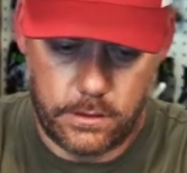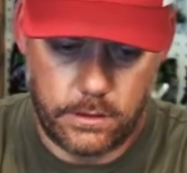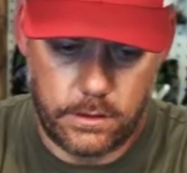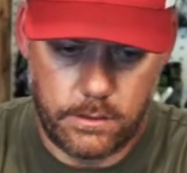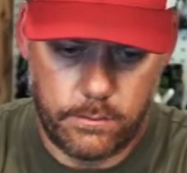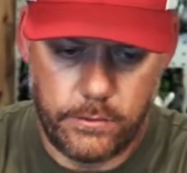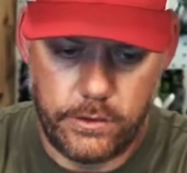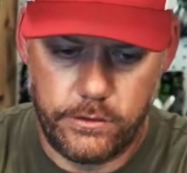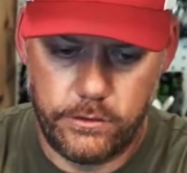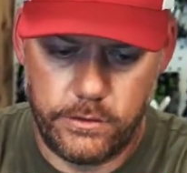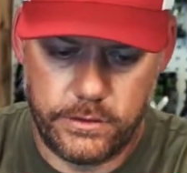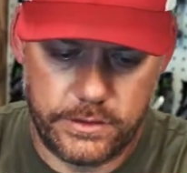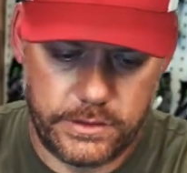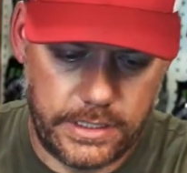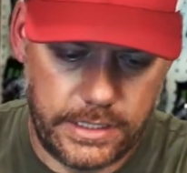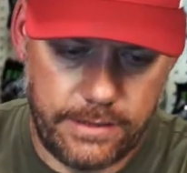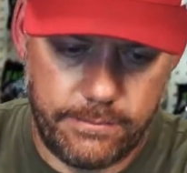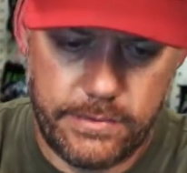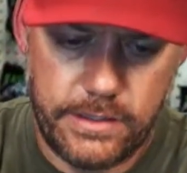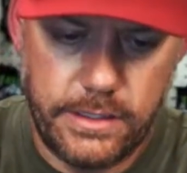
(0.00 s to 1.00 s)
going to do the
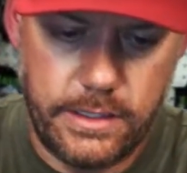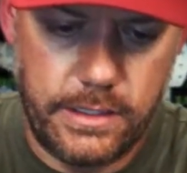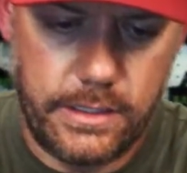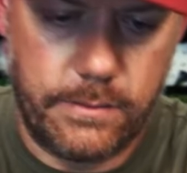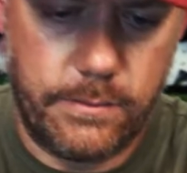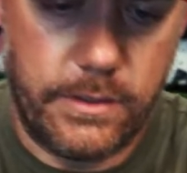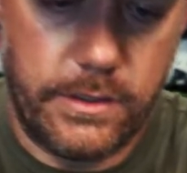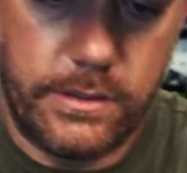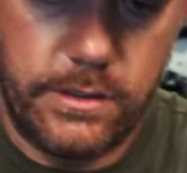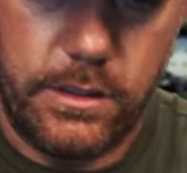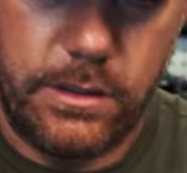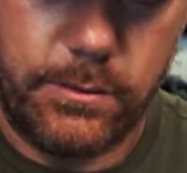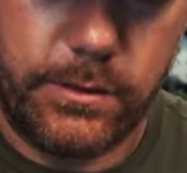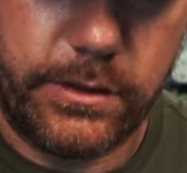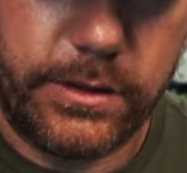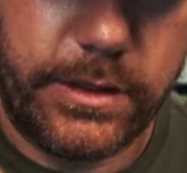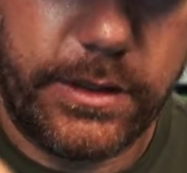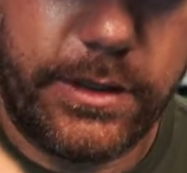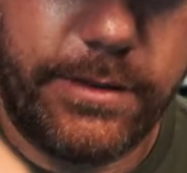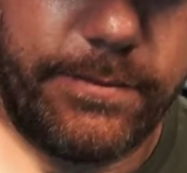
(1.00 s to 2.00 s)
same thing. I'm going to double
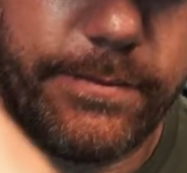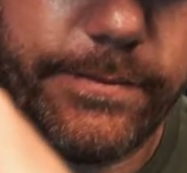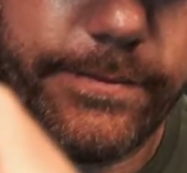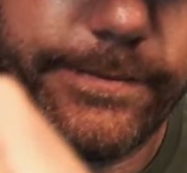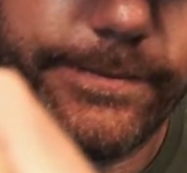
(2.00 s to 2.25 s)
it up.